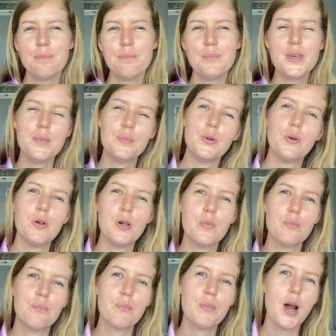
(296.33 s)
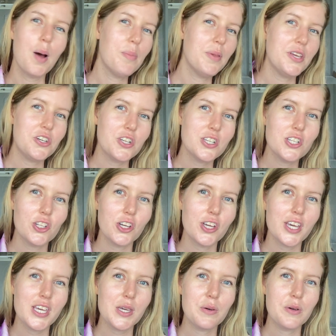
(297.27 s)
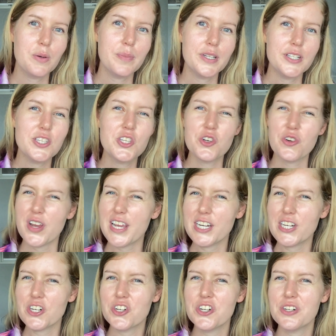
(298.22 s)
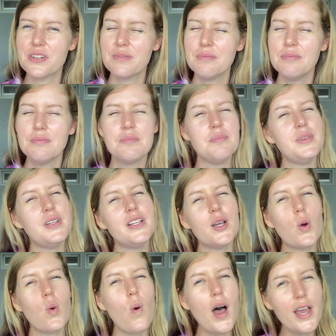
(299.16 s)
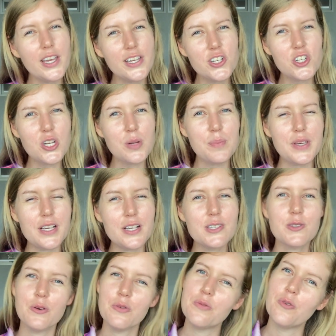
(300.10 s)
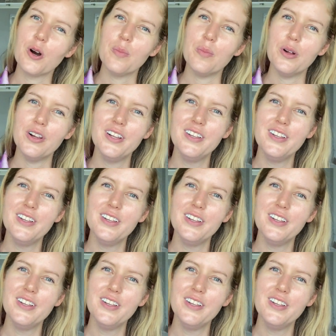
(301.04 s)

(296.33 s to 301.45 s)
People will probably just look at you a bit strange. and be like, why is she being so formal?